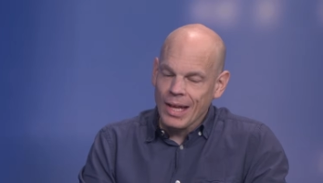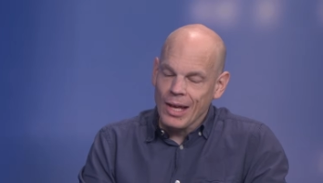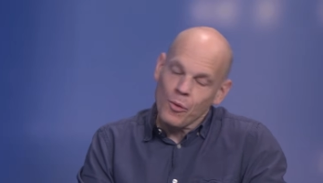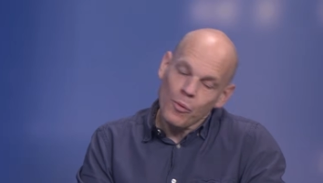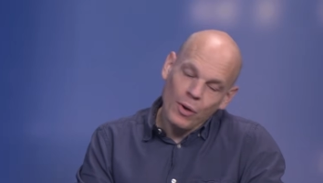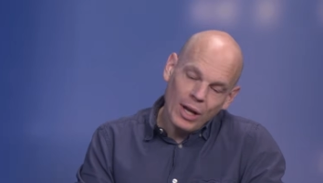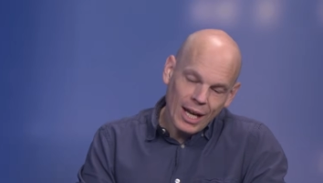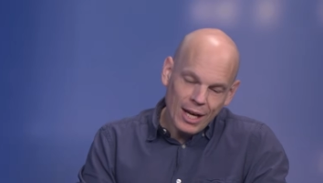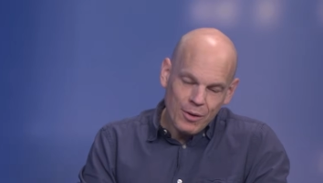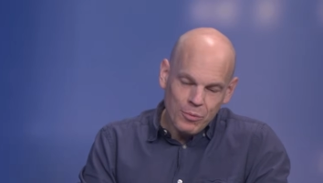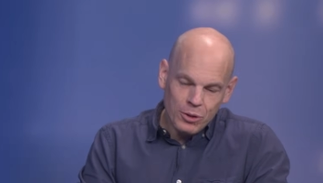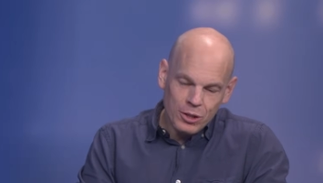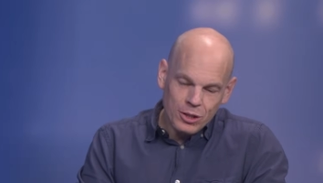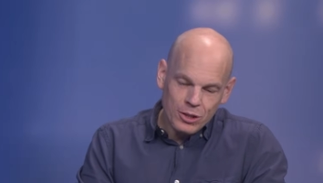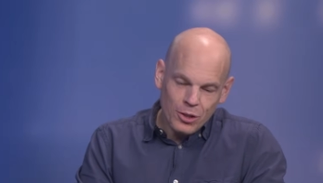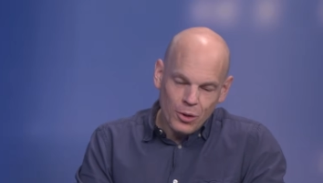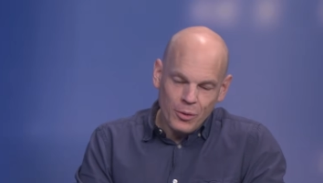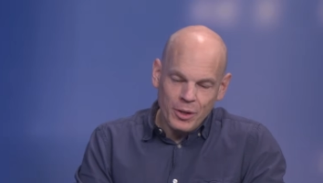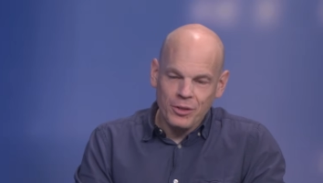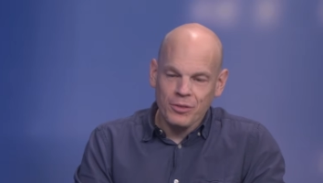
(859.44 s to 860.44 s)
Well, I
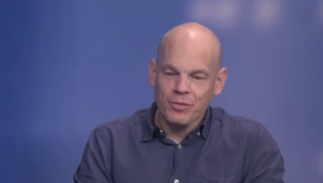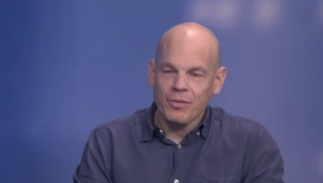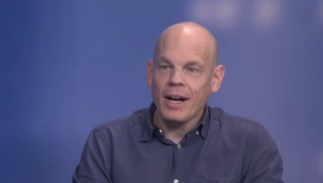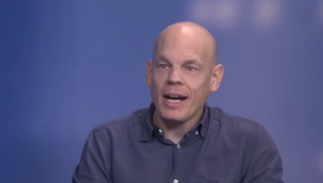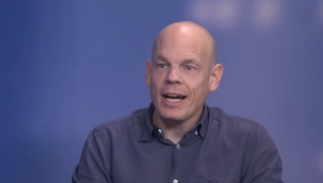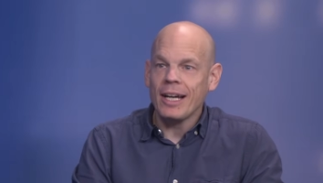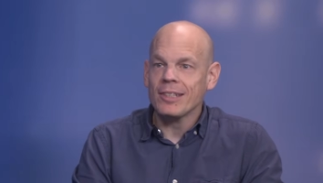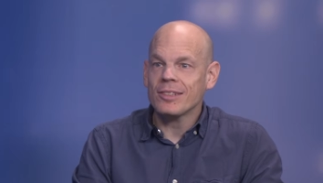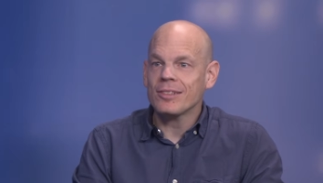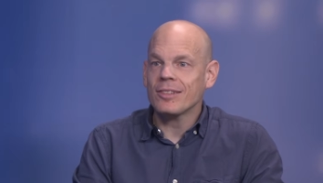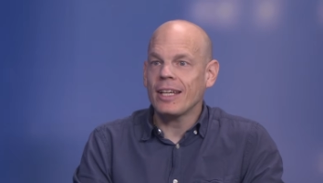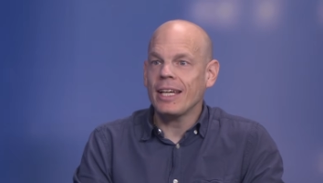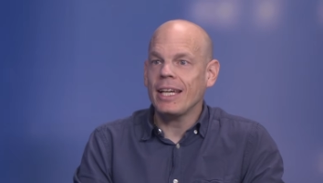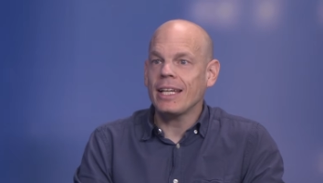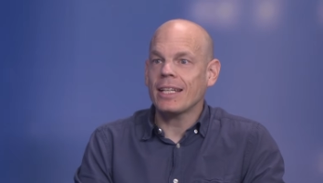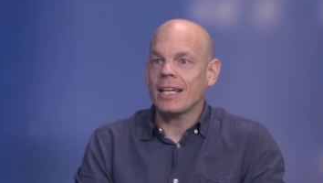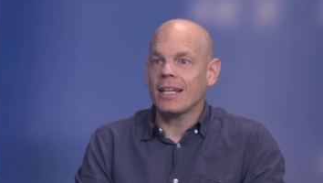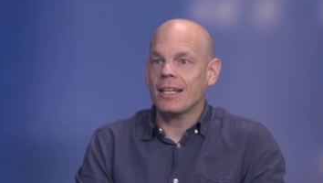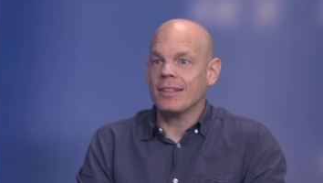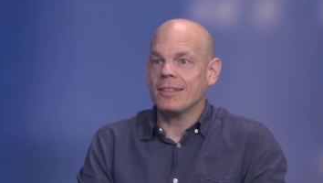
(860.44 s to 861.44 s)
wouldn't go as far as
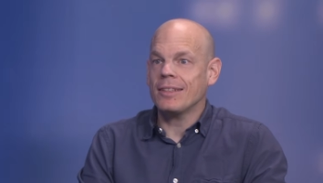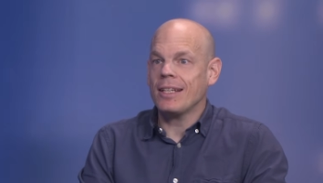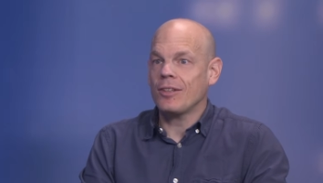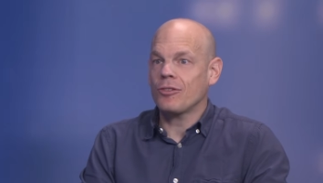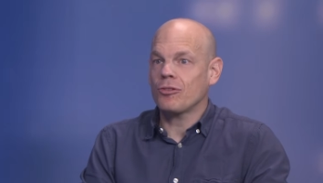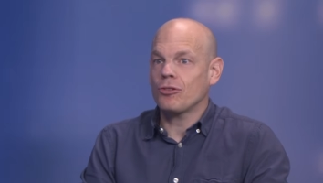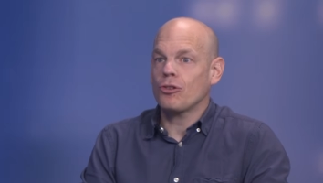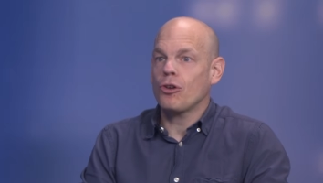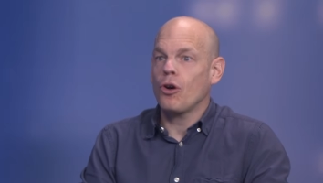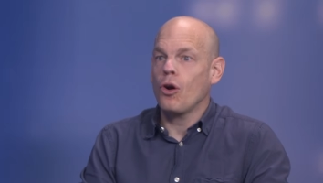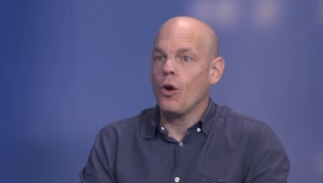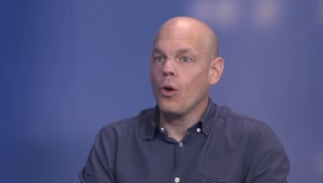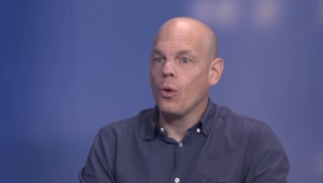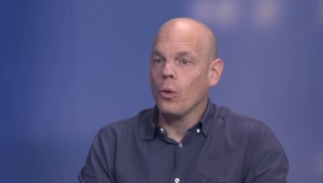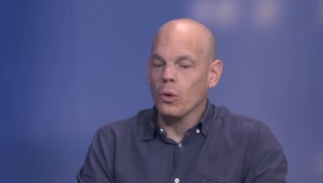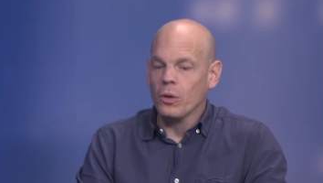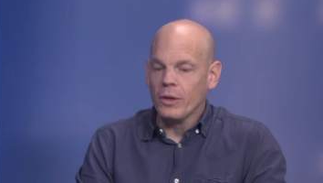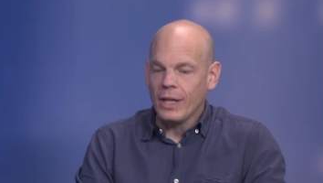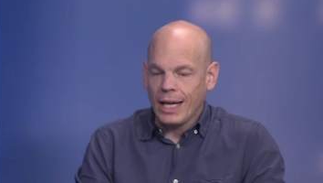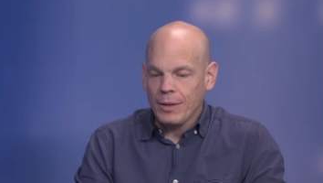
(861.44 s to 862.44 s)
saying that it doesn't hold.